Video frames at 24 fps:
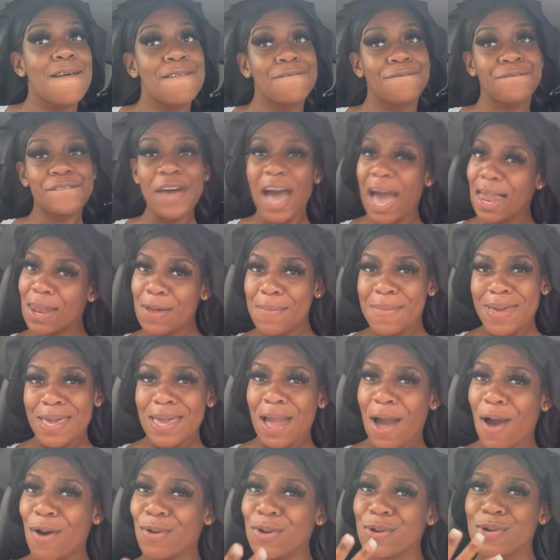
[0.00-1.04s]
Follow me
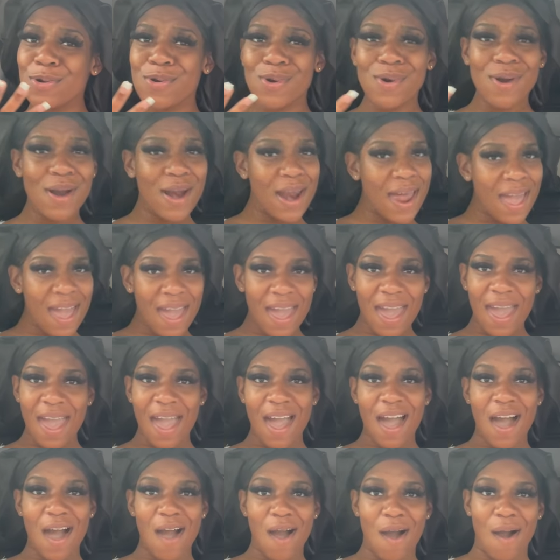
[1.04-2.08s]

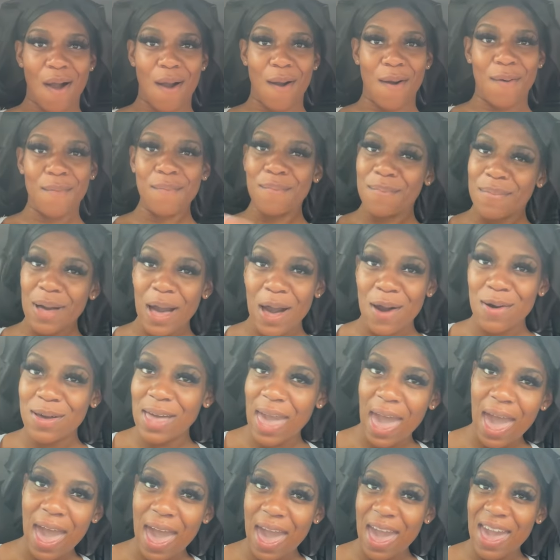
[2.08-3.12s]
on the gram,
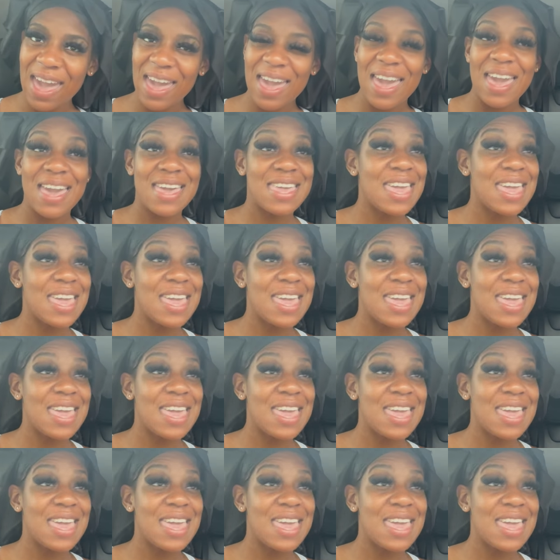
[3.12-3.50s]
okay?